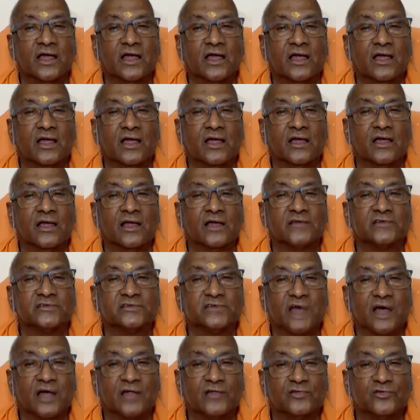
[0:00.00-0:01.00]
a
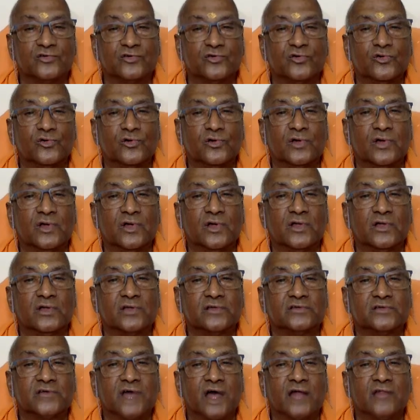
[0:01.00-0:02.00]
sadhu.
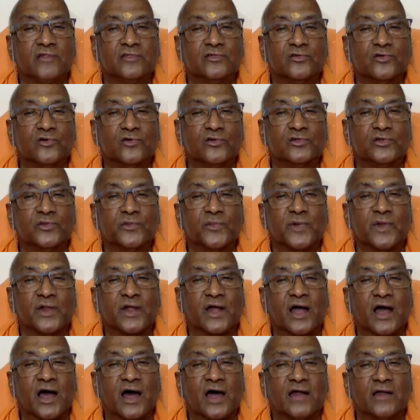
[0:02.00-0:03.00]
Sadhanoti
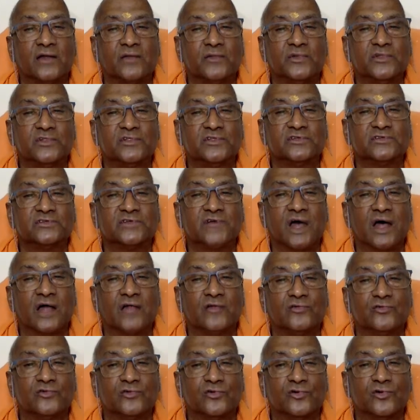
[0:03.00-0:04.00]
parakaryamiti
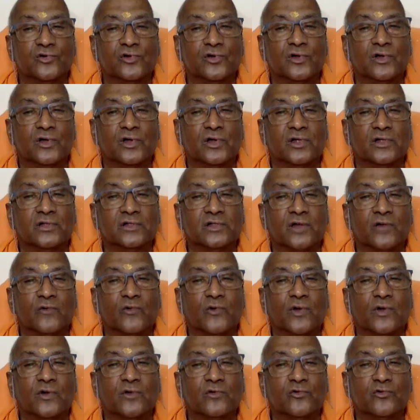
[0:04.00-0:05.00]
sadhu. The
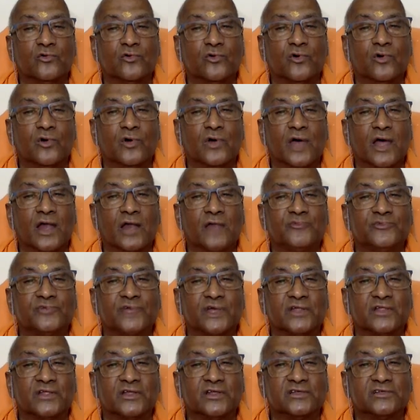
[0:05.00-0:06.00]
one who helps
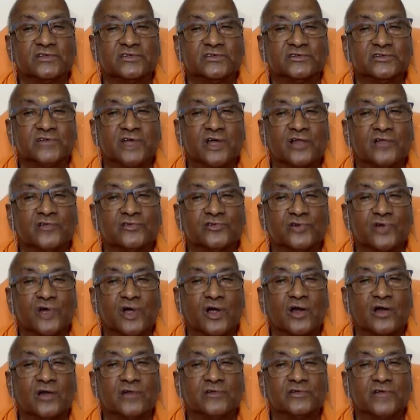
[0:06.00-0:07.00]
others is also
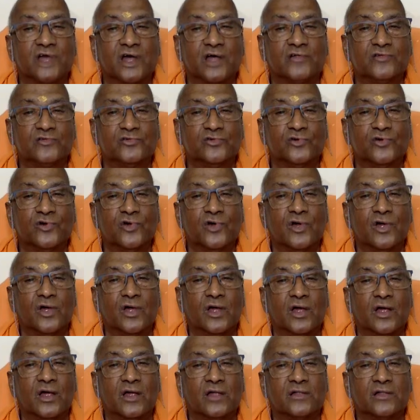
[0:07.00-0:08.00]
called sadhu.
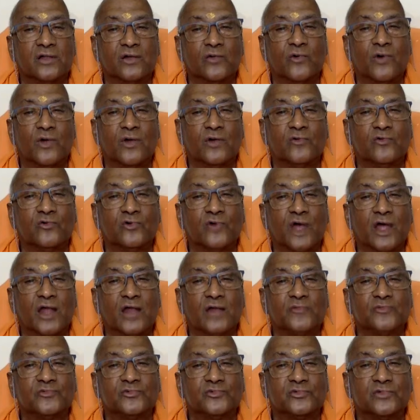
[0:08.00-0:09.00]
The one
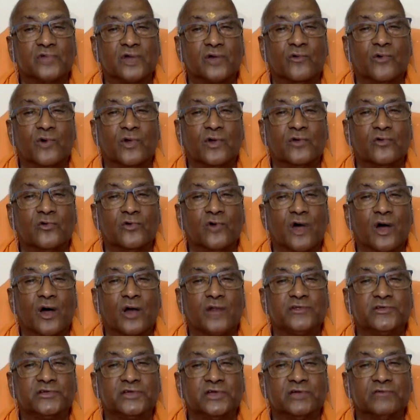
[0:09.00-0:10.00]
who
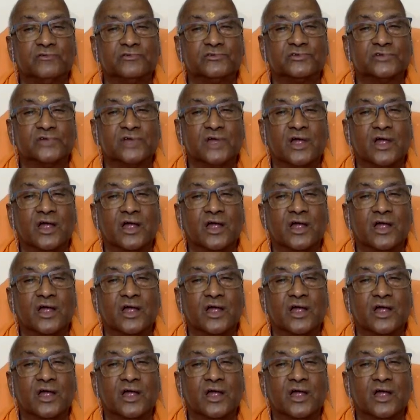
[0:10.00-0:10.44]
achieves